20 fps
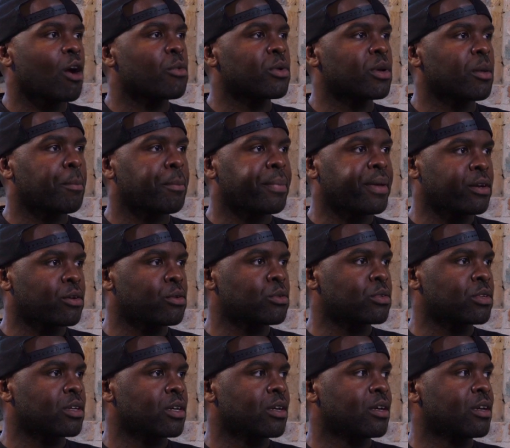I want to
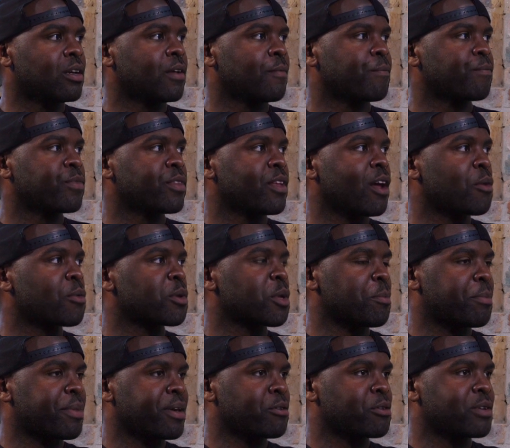build
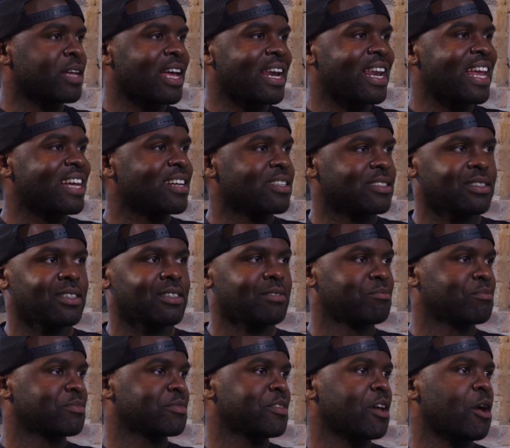a legacy.
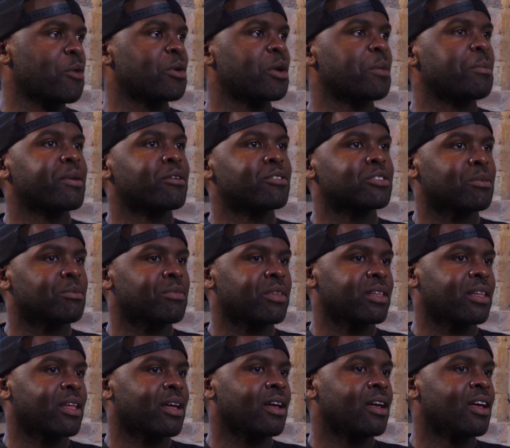I want to build
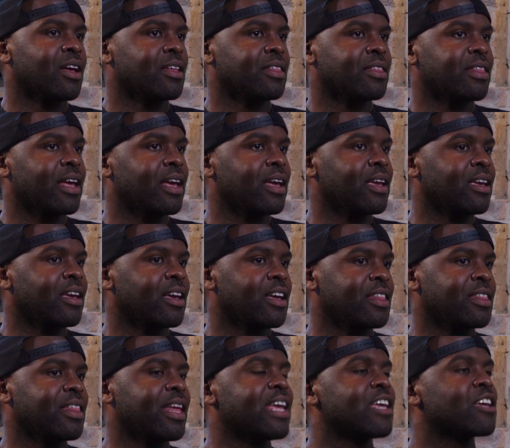something that they
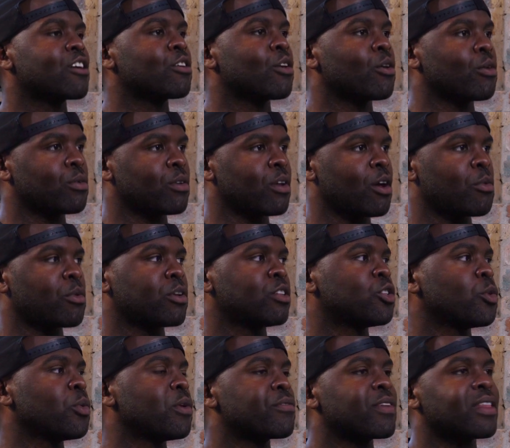can own. I want
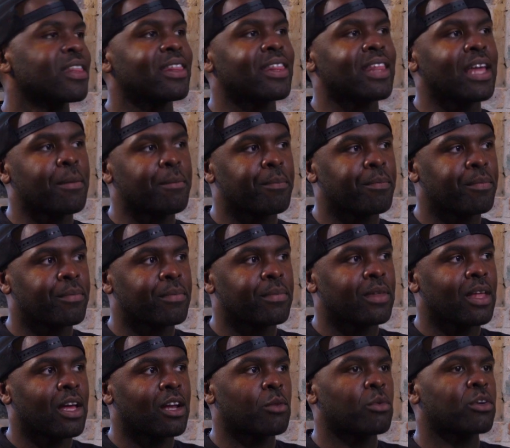to do it for them,
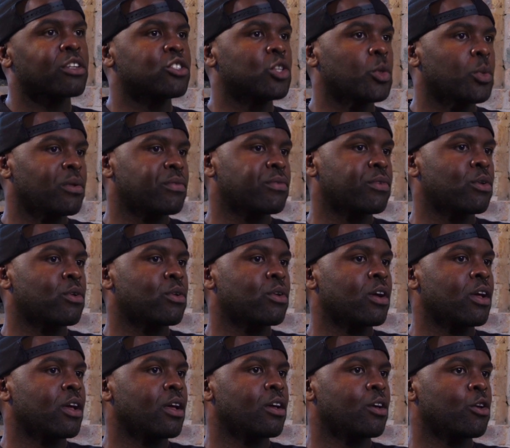and I want to do it for
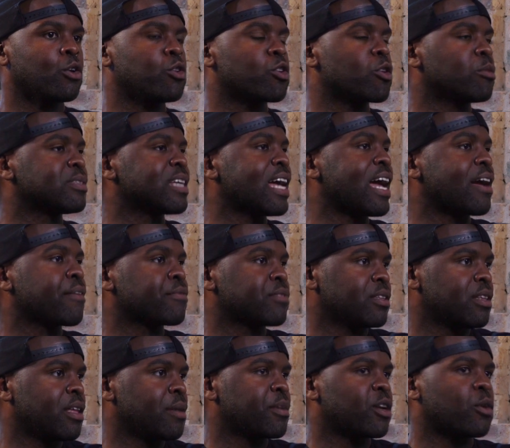who comes after
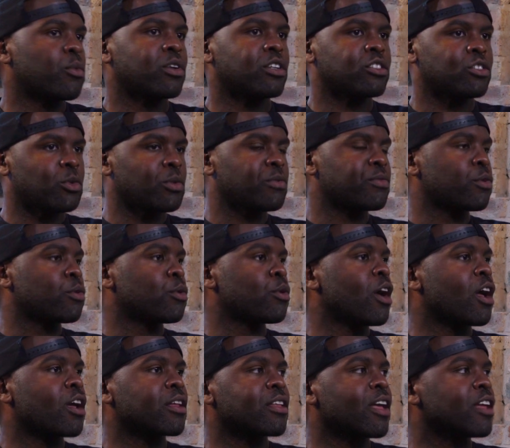them, and I want to do it for,
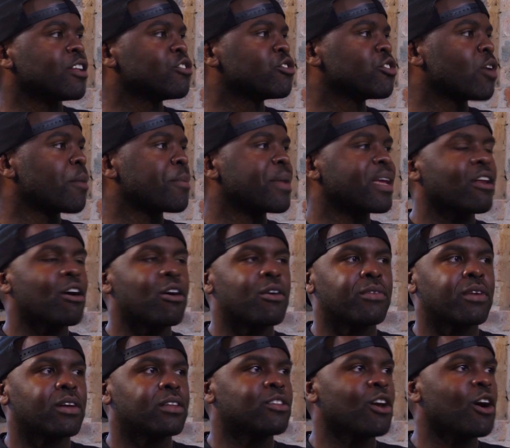do you know what I mean,
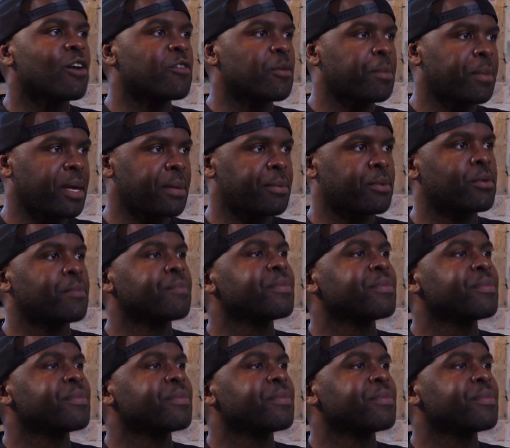other people.